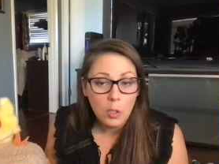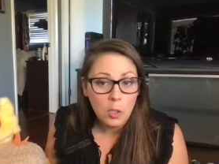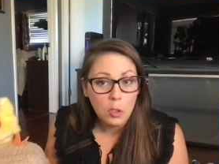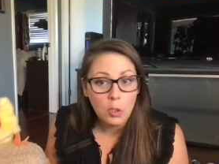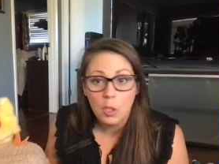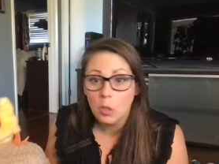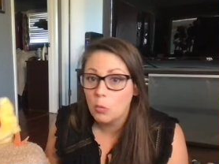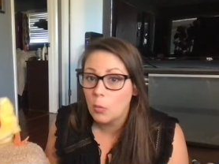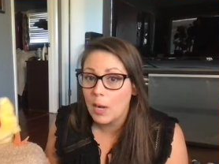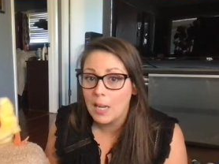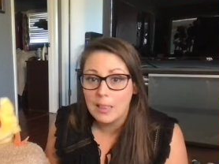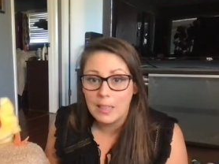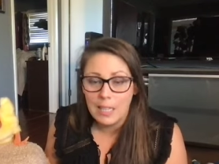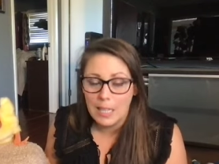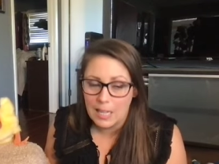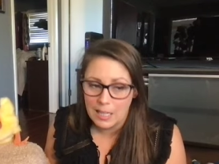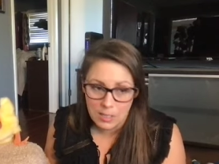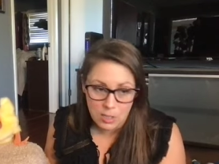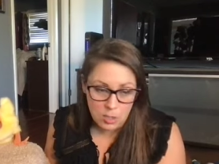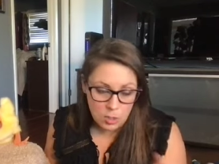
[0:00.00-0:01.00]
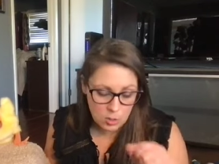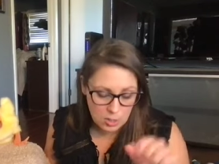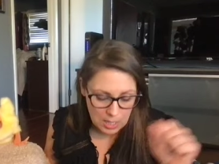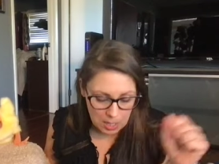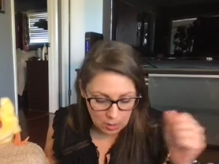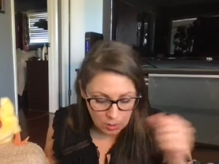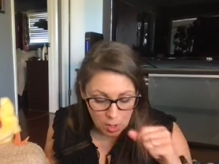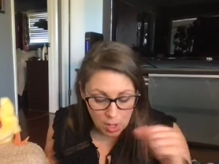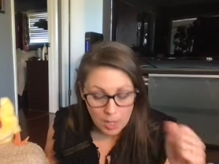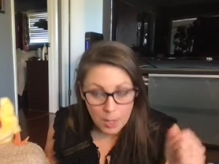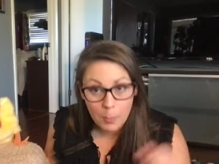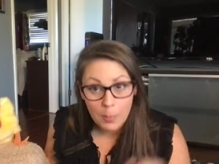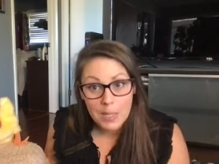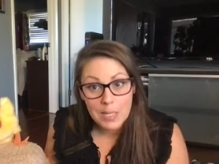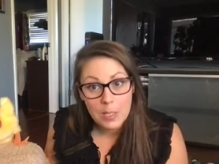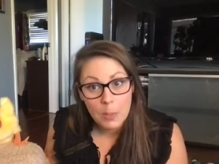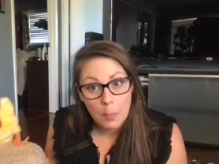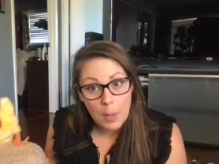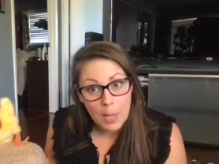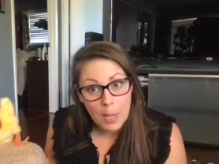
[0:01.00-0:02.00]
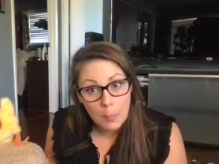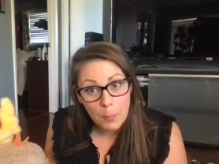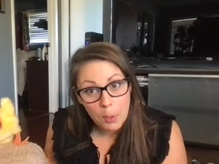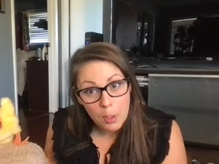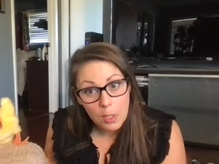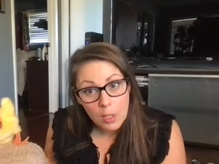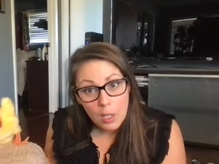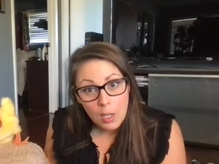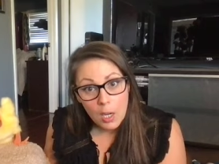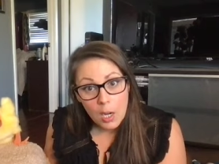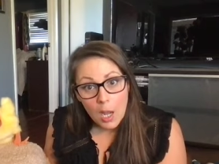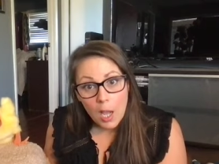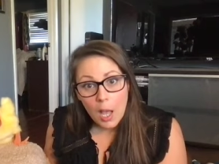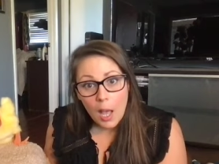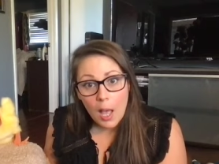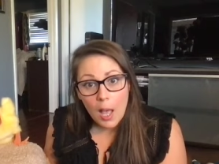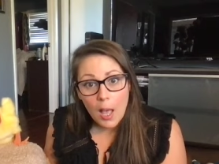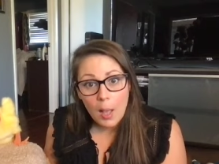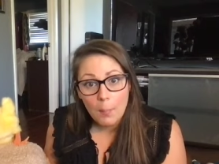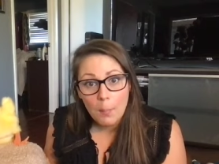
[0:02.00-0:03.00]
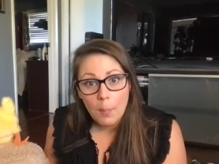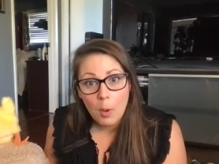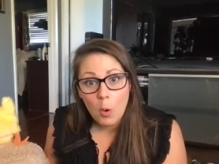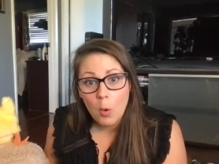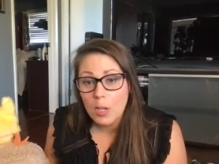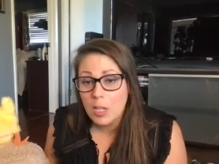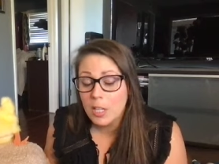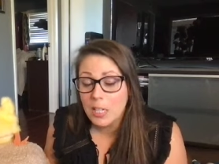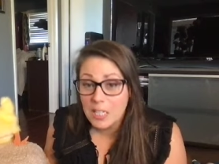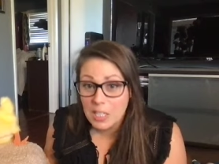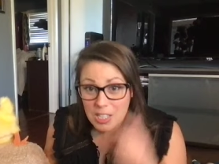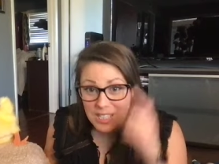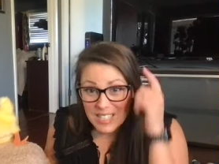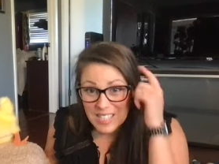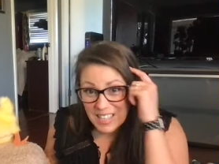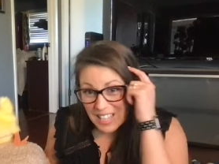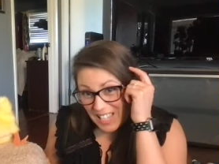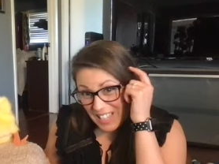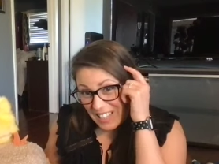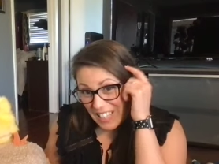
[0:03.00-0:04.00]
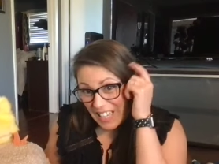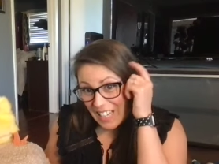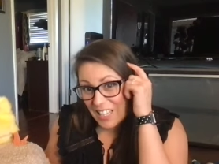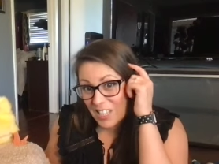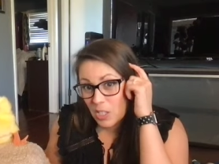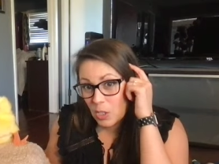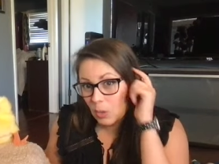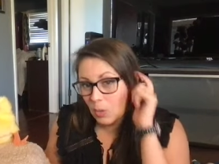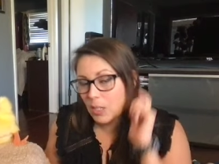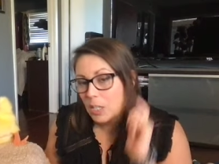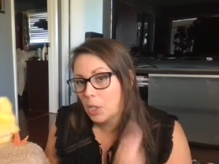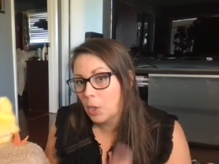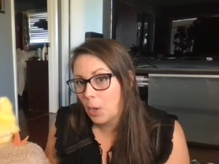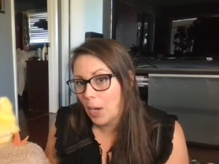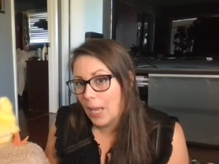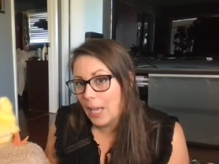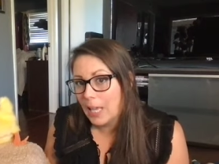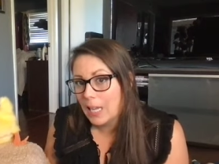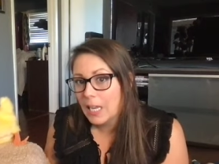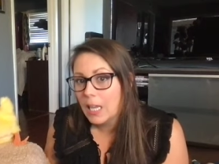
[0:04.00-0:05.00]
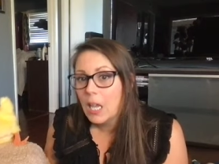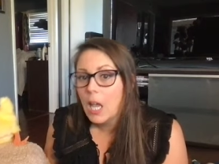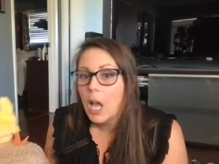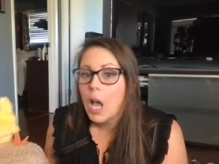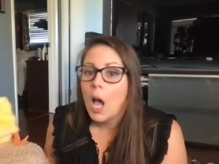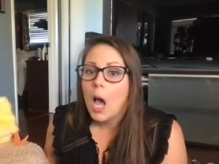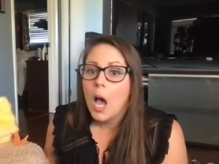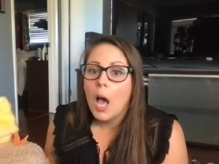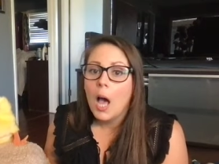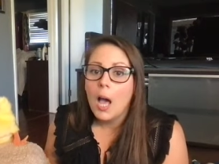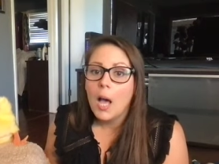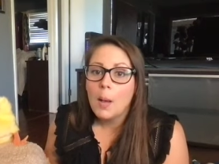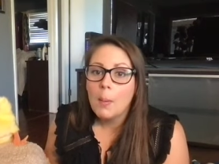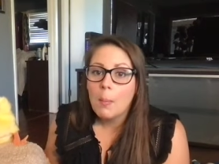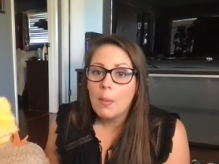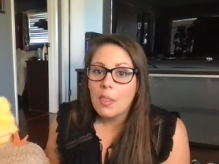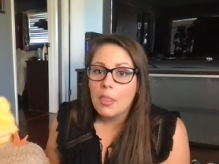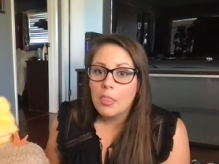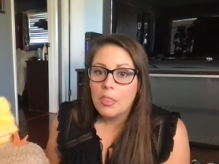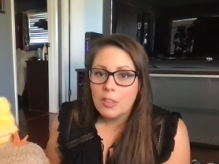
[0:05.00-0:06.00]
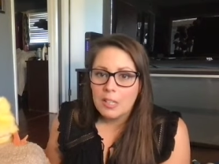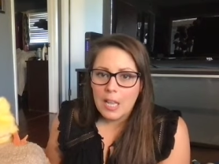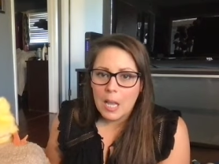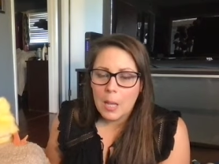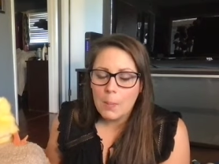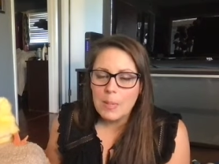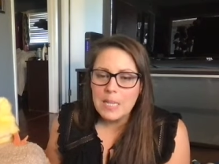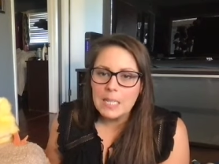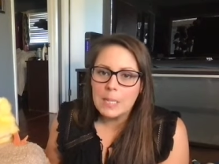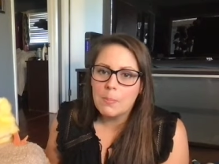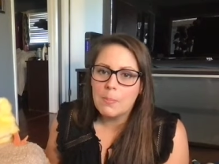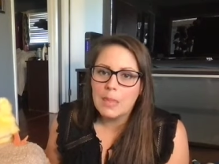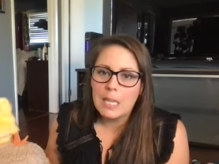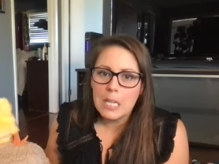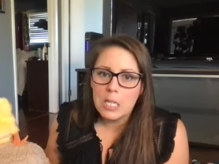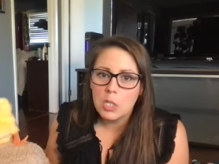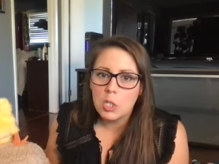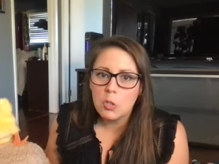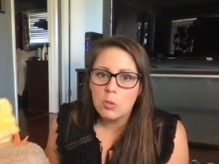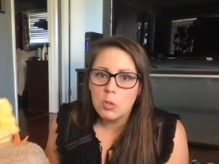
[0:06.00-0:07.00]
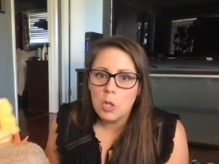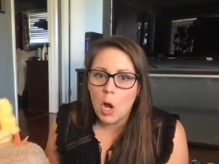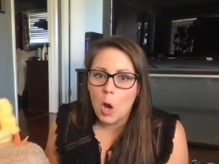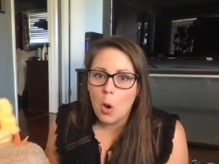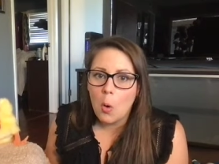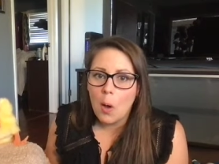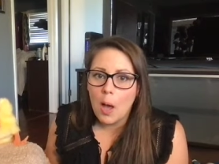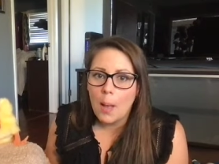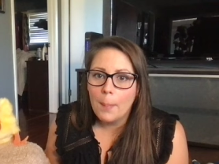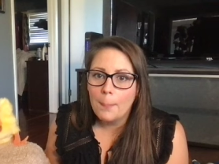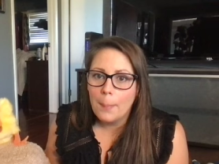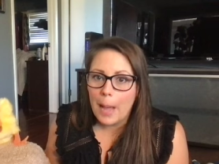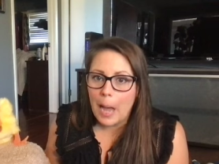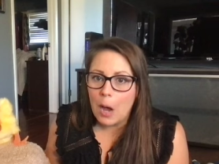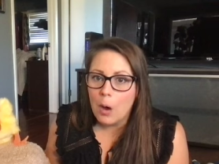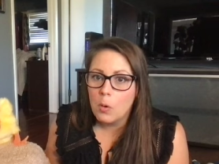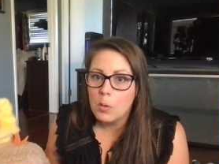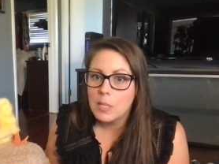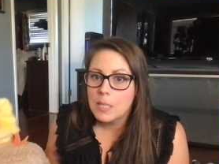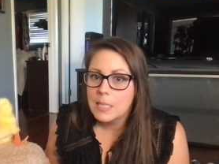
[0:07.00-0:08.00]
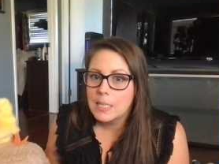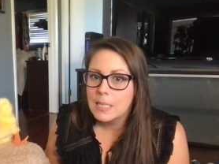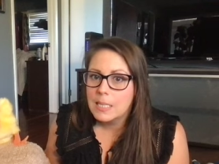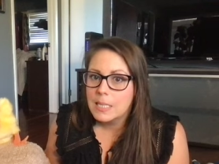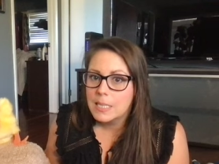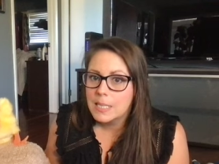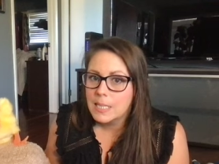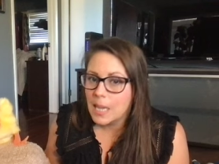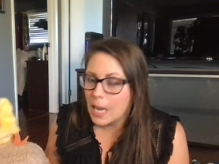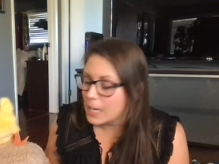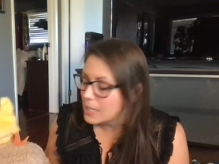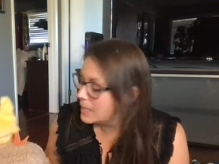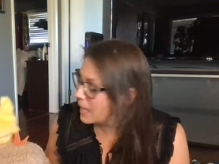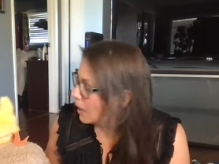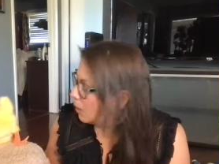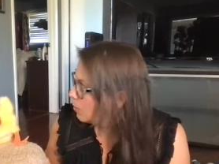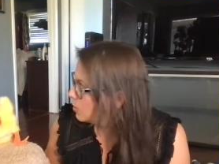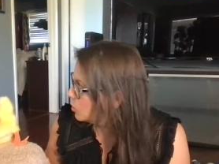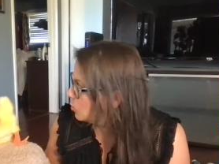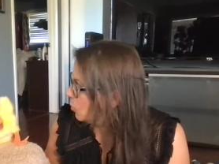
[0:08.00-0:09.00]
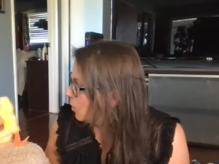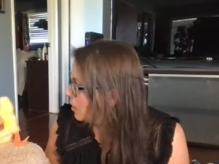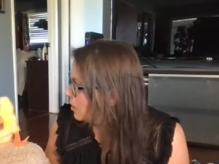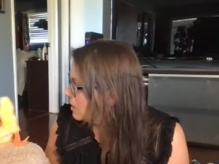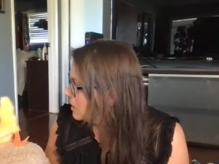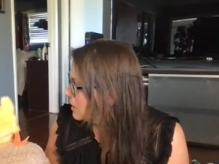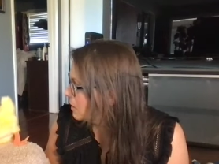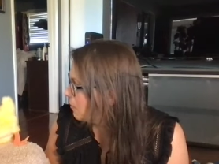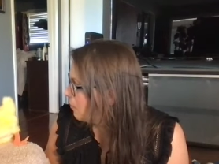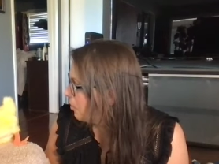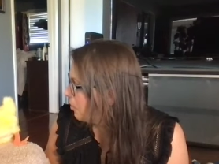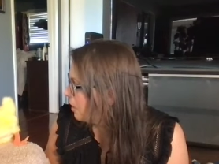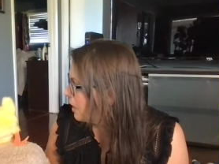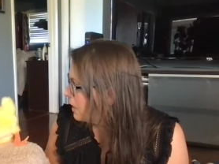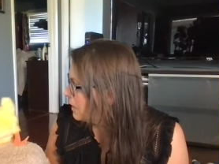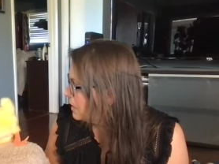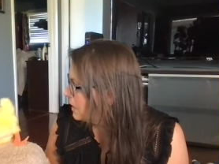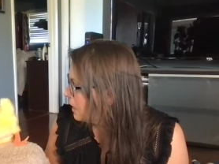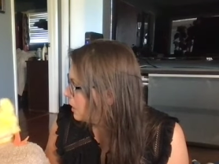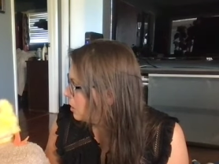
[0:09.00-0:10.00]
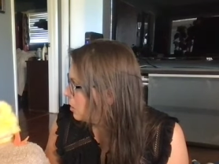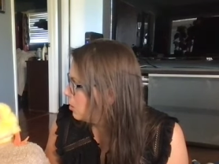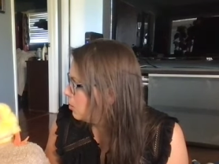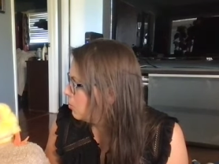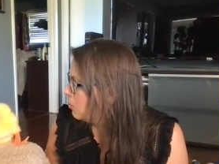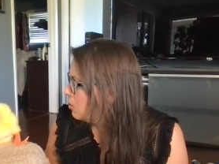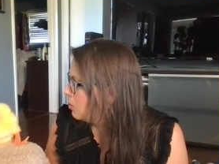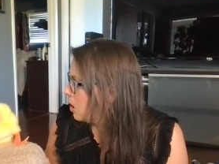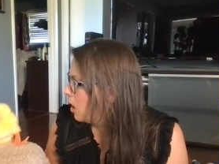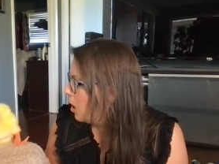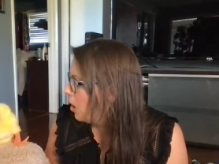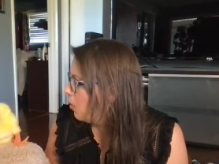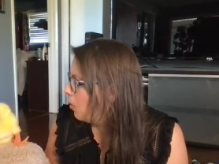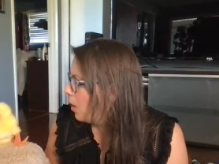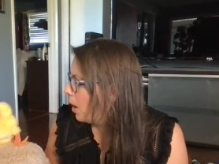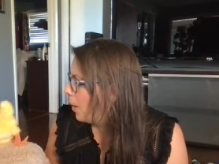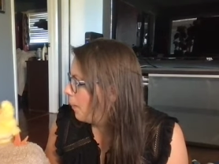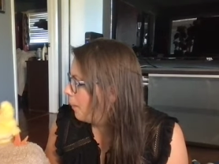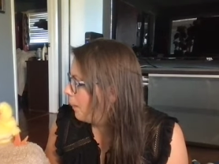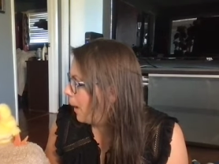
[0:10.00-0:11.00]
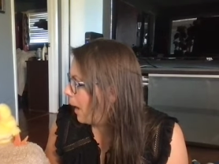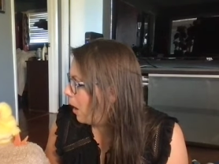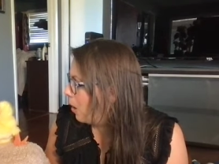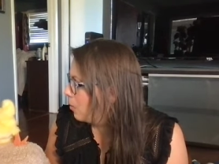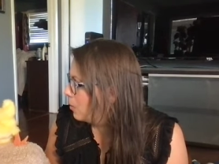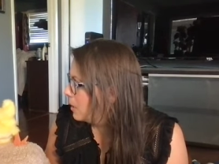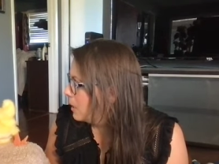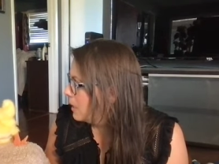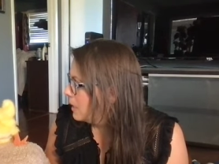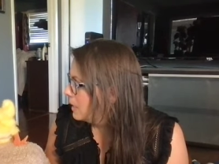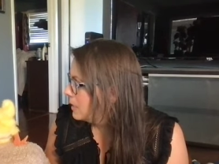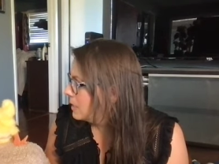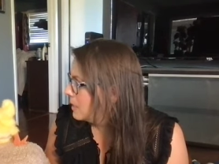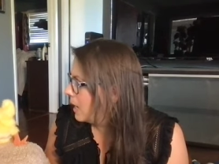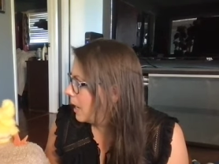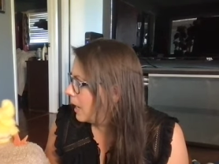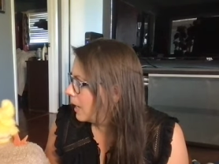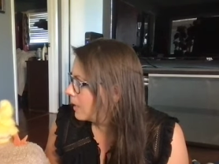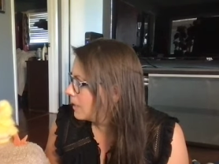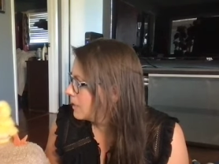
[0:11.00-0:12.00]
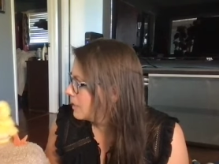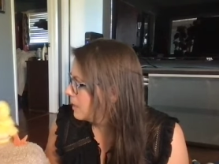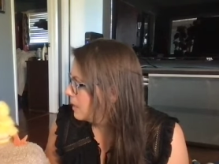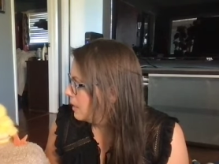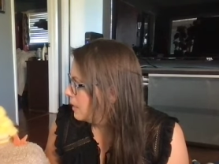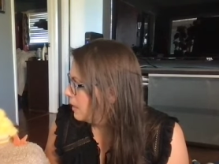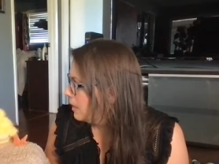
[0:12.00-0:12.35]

You can write the answer down on a piece of paper, um, or you can just think the answer in your head. Um, tell me some things you know about ducks. Howard's, what are some things that you know about ducks?